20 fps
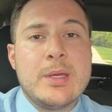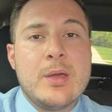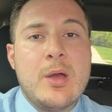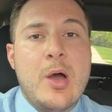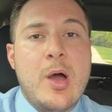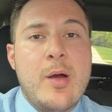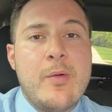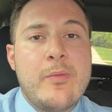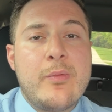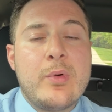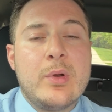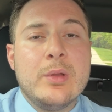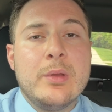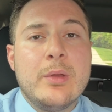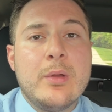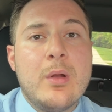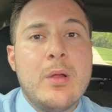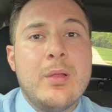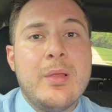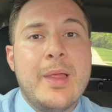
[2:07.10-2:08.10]
offer a
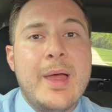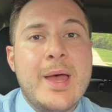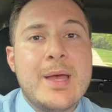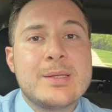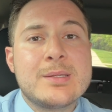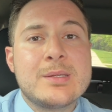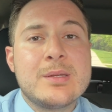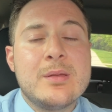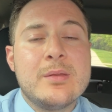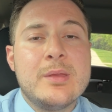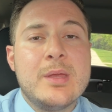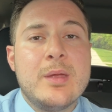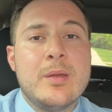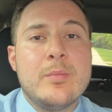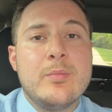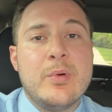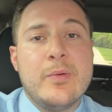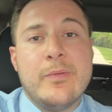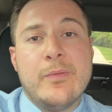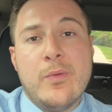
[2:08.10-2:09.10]
little less
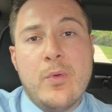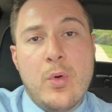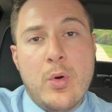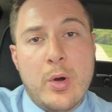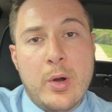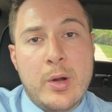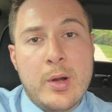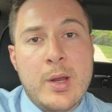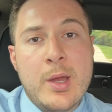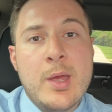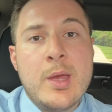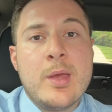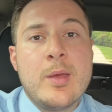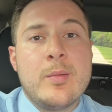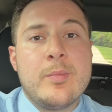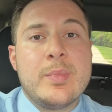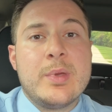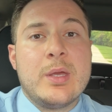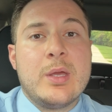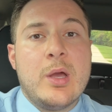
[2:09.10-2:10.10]
than before
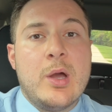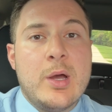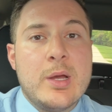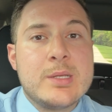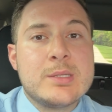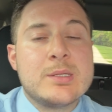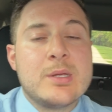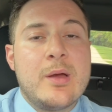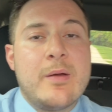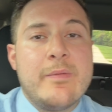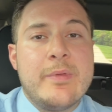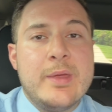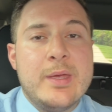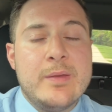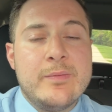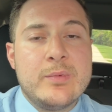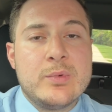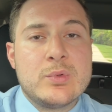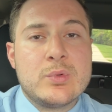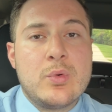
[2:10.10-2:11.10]
because of the
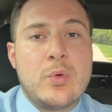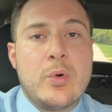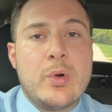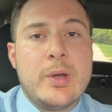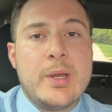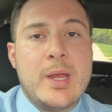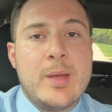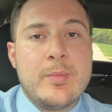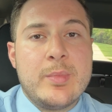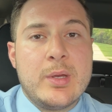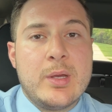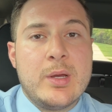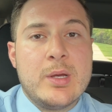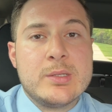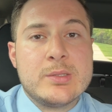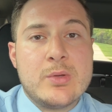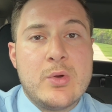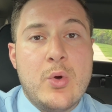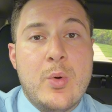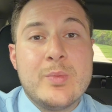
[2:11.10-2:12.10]
inventory and
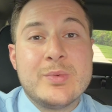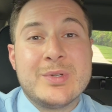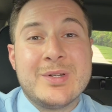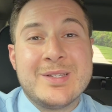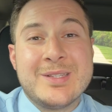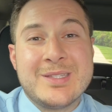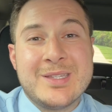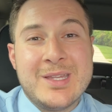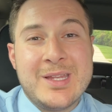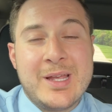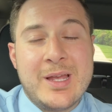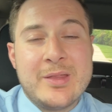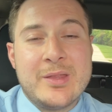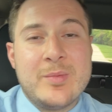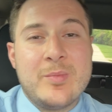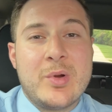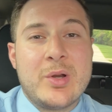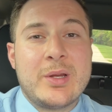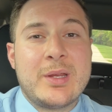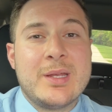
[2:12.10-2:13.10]
because homes are sitting on
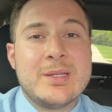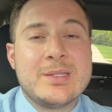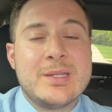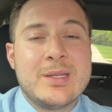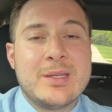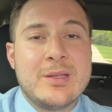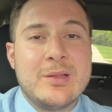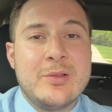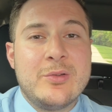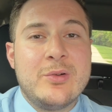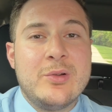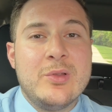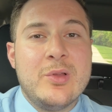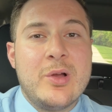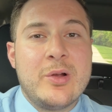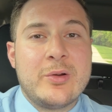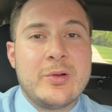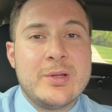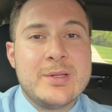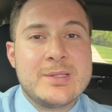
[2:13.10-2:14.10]
the market taking a little
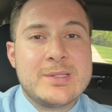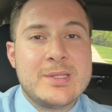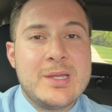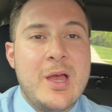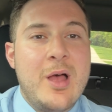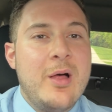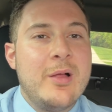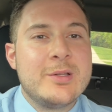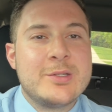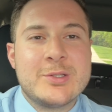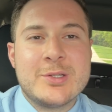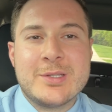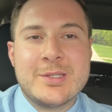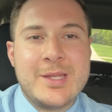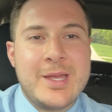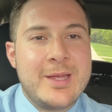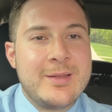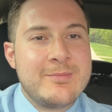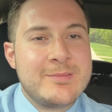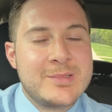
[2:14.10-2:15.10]
longer to sell. It's just
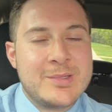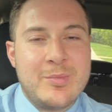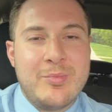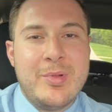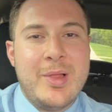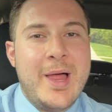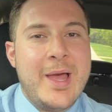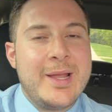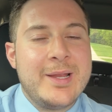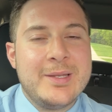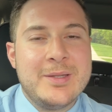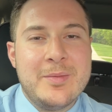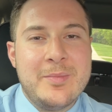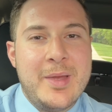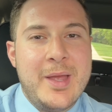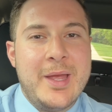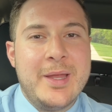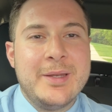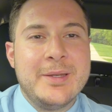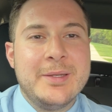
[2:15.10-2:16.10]
that supply and
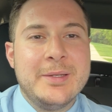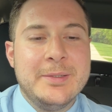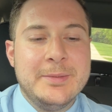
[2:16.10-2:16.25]
demand.